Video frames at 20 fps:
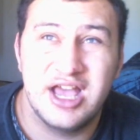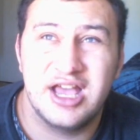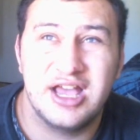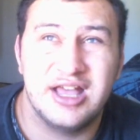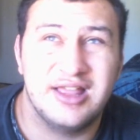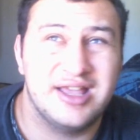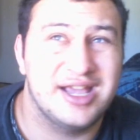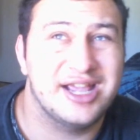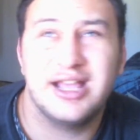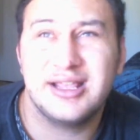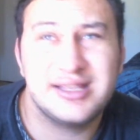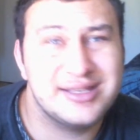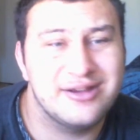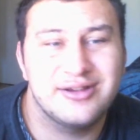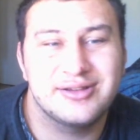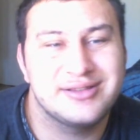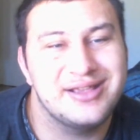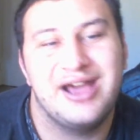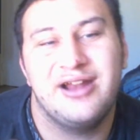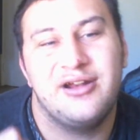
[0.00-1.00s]
Like,
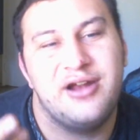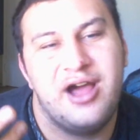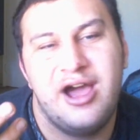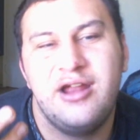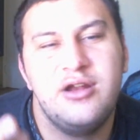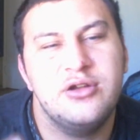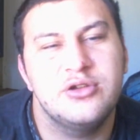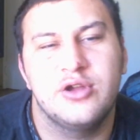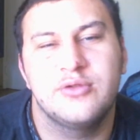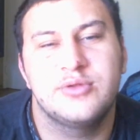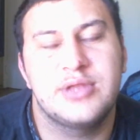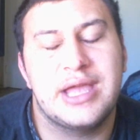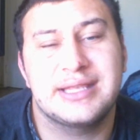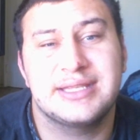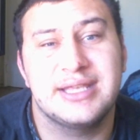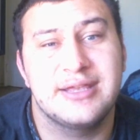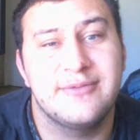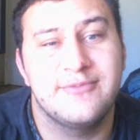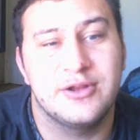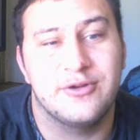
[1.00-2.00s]
seriously, I don't know if
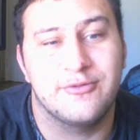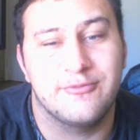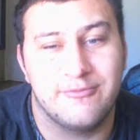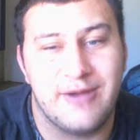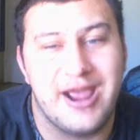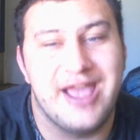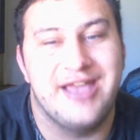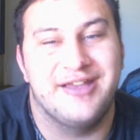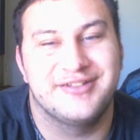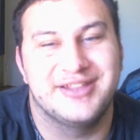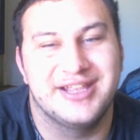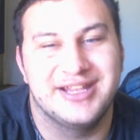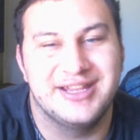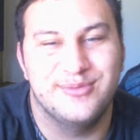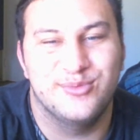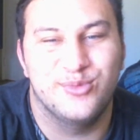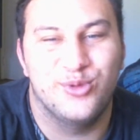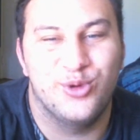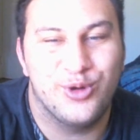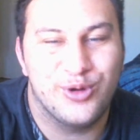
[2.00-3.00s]
that's even around
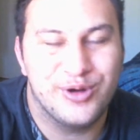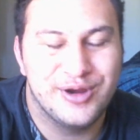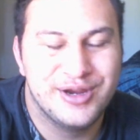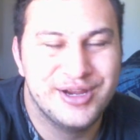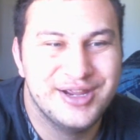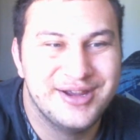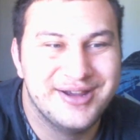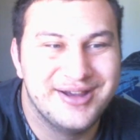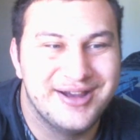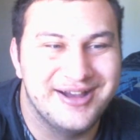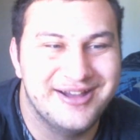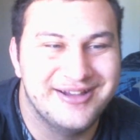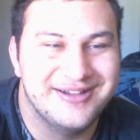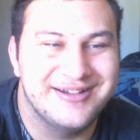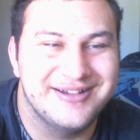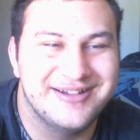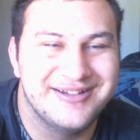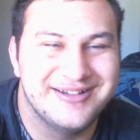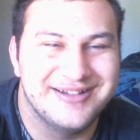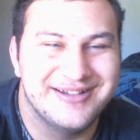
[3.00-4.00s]
anymore.
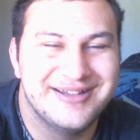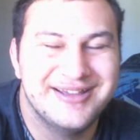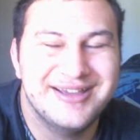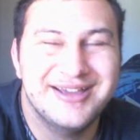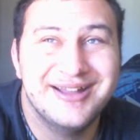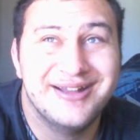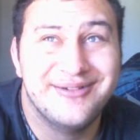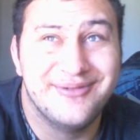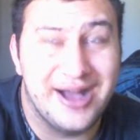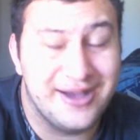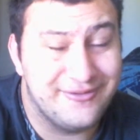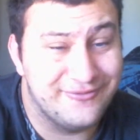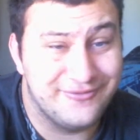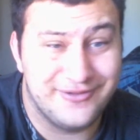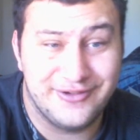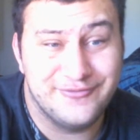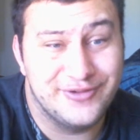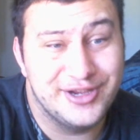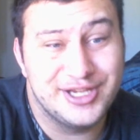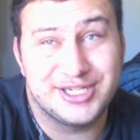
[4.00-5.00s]
Well,
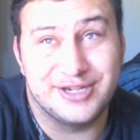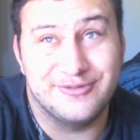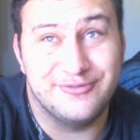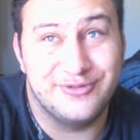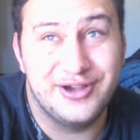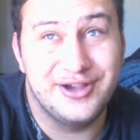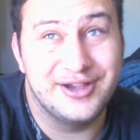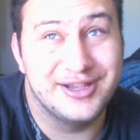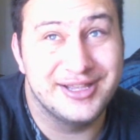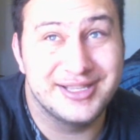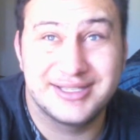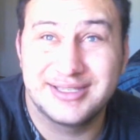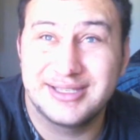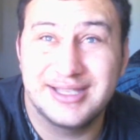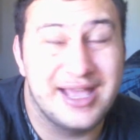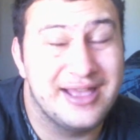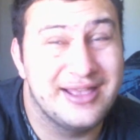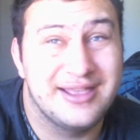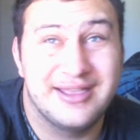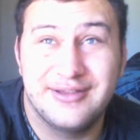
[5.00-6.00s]
I wish it was.
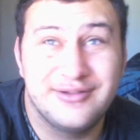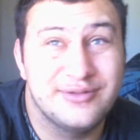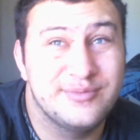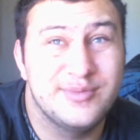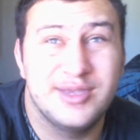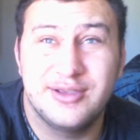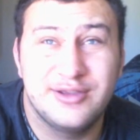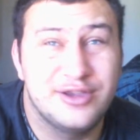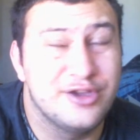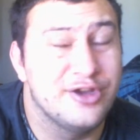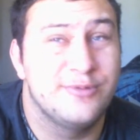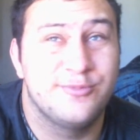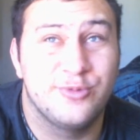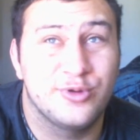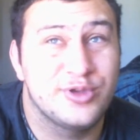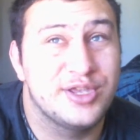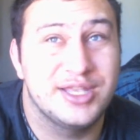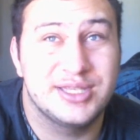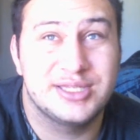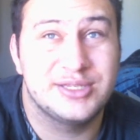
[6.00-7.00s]
It would be good for
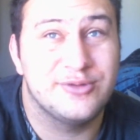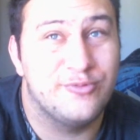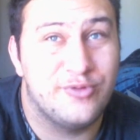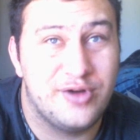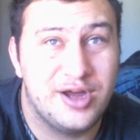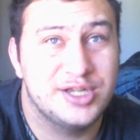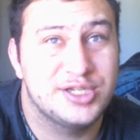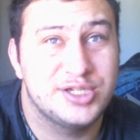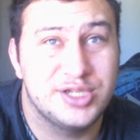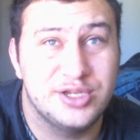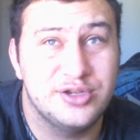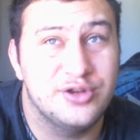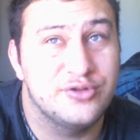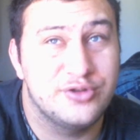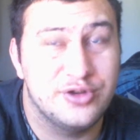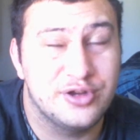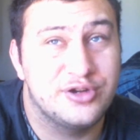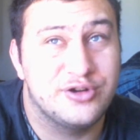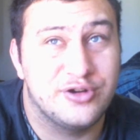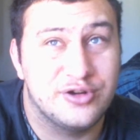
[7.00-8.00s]
kids to watch, you know,
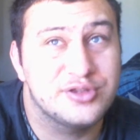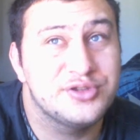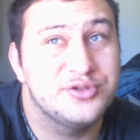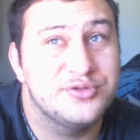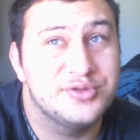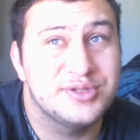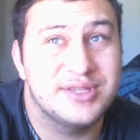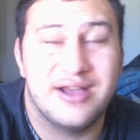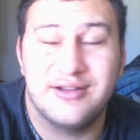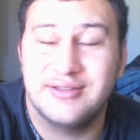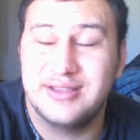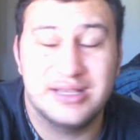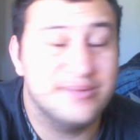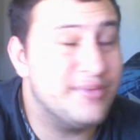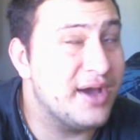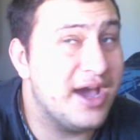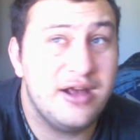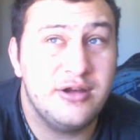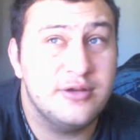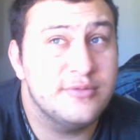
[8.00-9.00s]
good cartoons nowadays.
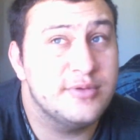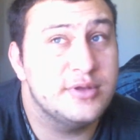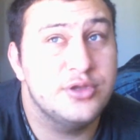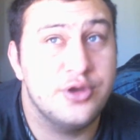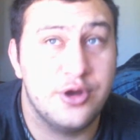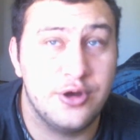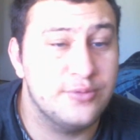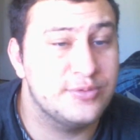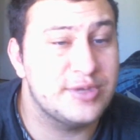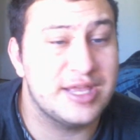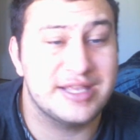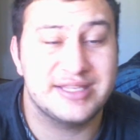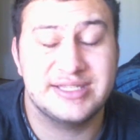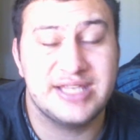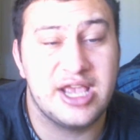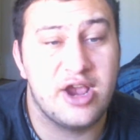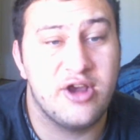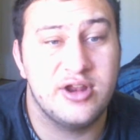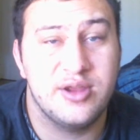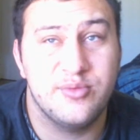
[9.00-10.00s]
But I don't even know if that
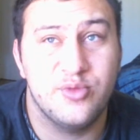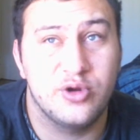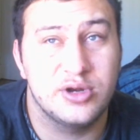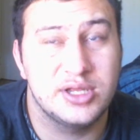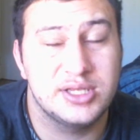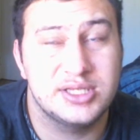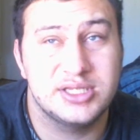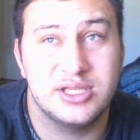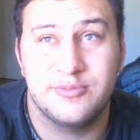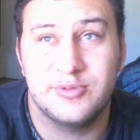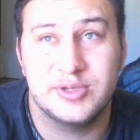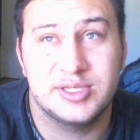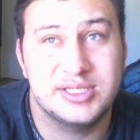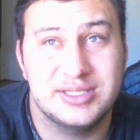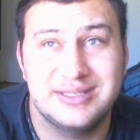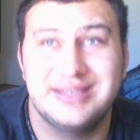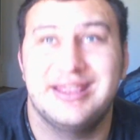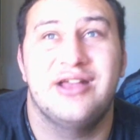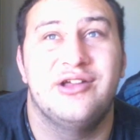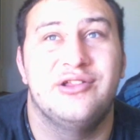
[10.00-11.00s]
Saturday morning stuff is
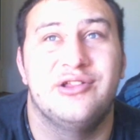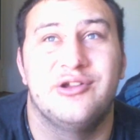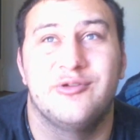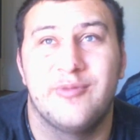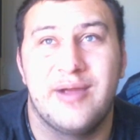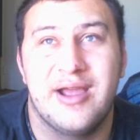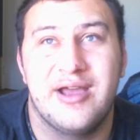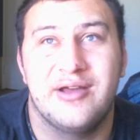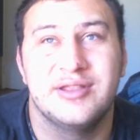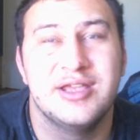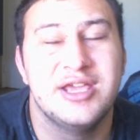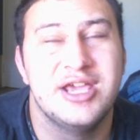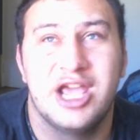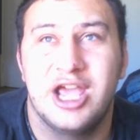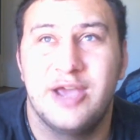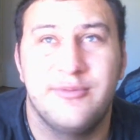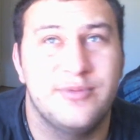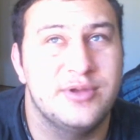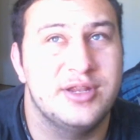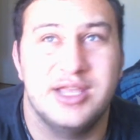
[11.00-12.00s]
still around.
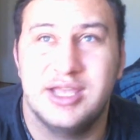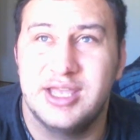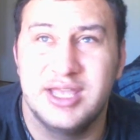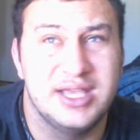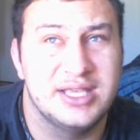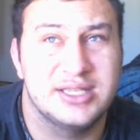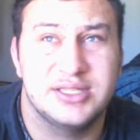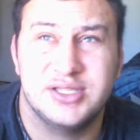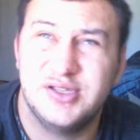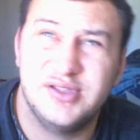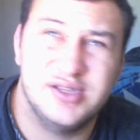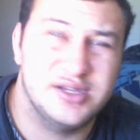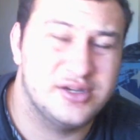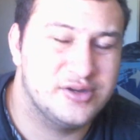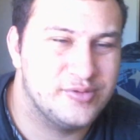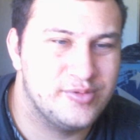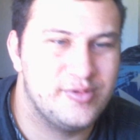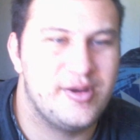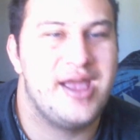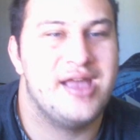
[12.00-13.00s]
If it is, holy
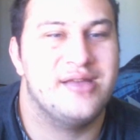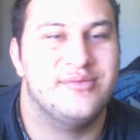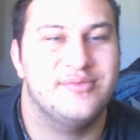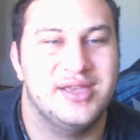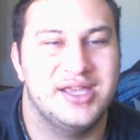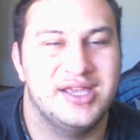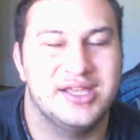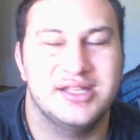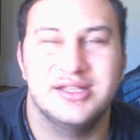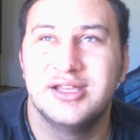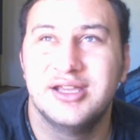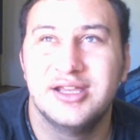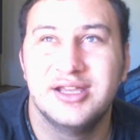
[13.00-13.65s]
crap, man.